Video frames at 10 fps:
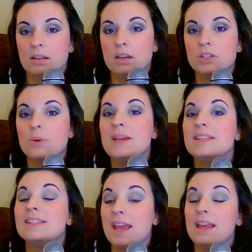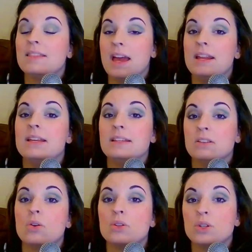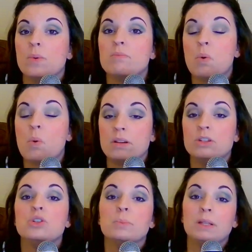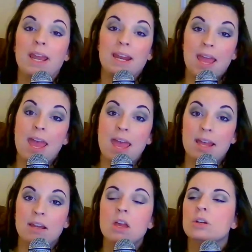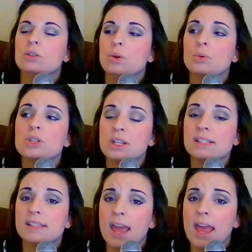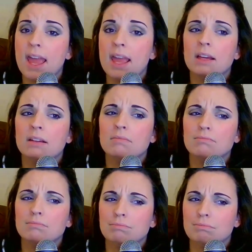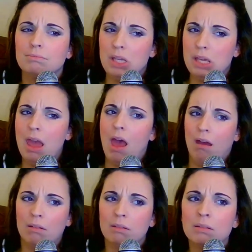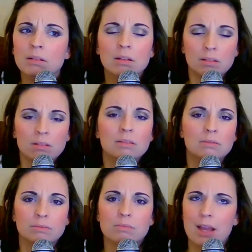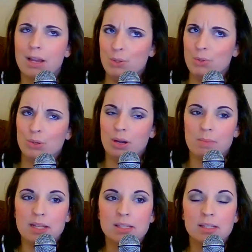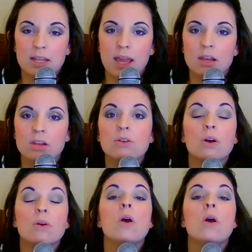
So in saying that, it is also important to plan ahead. Don't just say, yeah, I can do 30 minutes a day. No.